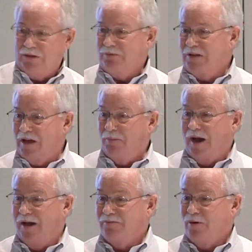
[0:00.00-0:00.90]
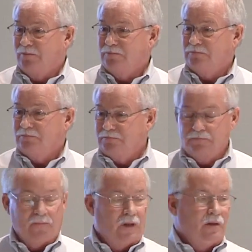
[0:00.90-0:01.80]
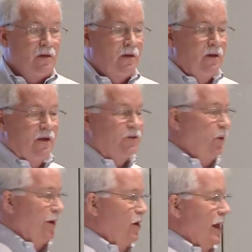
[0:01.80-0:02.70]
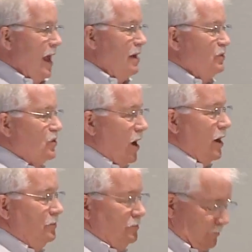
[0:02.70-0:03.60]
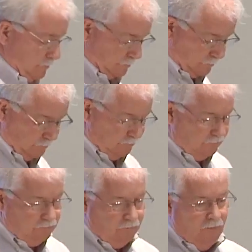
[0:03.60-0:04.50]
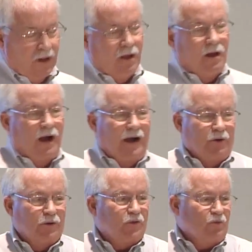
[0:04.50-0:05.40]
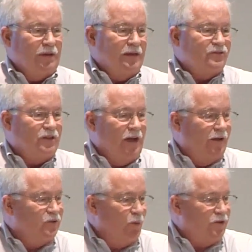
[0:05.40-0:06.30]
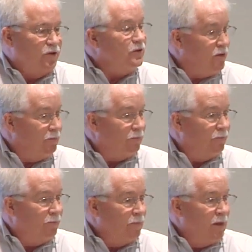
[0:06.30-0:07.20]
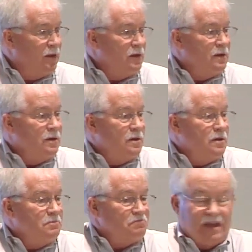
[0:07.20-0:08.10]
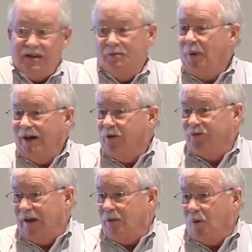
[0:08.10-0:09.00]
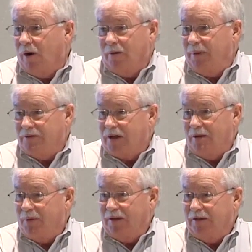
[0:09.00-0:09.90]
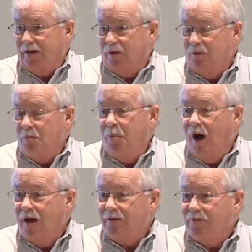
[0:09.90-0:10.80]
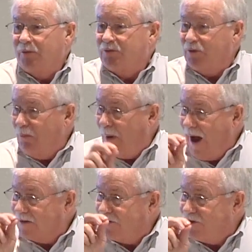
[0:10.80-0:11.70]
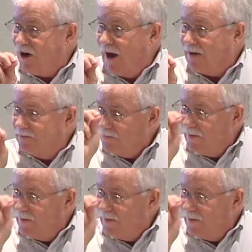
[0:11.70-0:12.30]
everything on my iPhone. So I go to Amazon, I order 3 Insteon switches, and you can buy those anywhere. I mean, it's not a big deal, but there was a little box to check,